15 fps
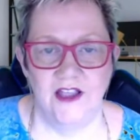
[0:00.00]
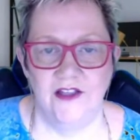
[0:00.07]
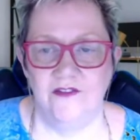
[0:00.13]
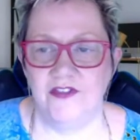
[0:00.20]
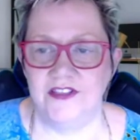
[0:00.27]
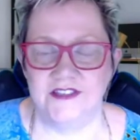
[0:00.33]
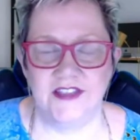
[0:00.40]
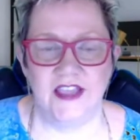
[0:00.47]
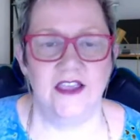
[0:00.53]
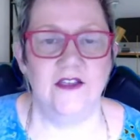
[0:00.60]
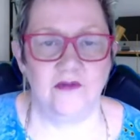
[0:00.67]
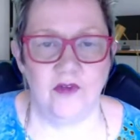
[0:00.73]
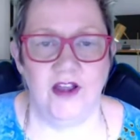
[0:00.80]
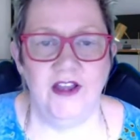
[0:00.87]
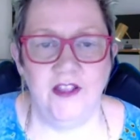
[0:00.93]
for the sake
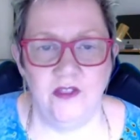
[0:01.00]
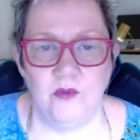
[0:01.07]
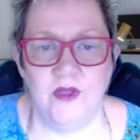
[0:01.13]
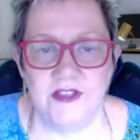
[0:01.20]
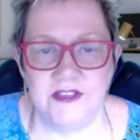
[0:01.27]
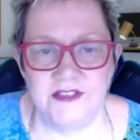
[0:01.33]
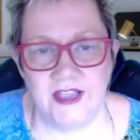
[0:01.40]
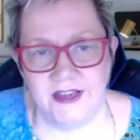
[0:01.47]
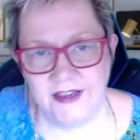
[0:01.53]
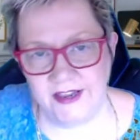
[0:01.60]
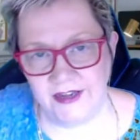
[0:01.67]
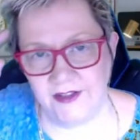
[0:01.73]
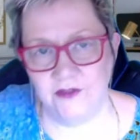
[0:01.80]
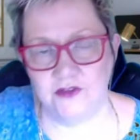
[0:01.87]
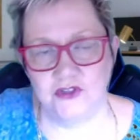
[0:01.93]
of writing the wins and
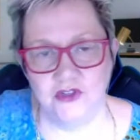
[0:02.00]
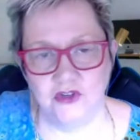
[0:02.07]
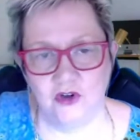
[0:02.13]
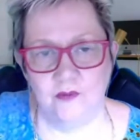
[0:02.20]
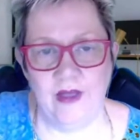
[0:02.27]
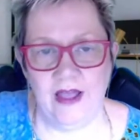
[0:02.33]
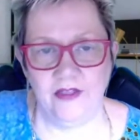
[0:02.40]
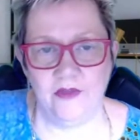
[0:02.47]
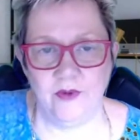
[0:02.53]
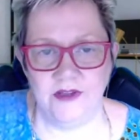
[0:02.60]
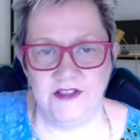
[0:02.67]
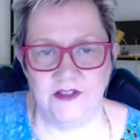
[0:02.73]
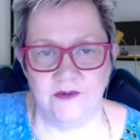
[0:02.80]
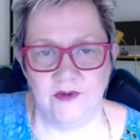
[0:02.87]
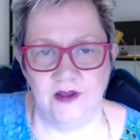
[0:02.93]
getting those neural
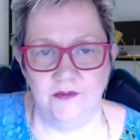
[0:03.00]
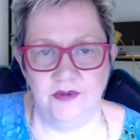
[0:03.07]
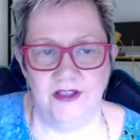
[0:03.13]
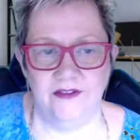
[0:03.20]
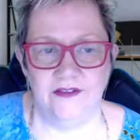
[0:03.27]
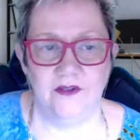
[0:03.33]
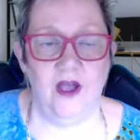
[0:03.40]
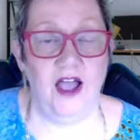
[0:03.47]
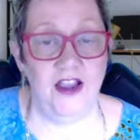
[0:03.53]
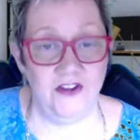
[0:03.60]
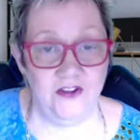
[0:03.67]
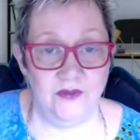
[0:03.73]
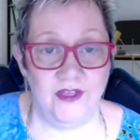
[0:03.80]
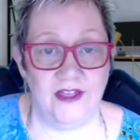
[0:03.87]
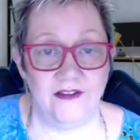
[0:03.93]
pathways in the right place. So I
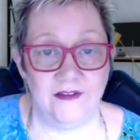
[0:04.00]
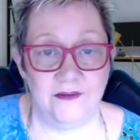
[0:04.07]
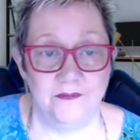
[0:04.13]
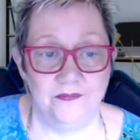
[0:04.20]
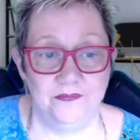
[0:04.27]
do that.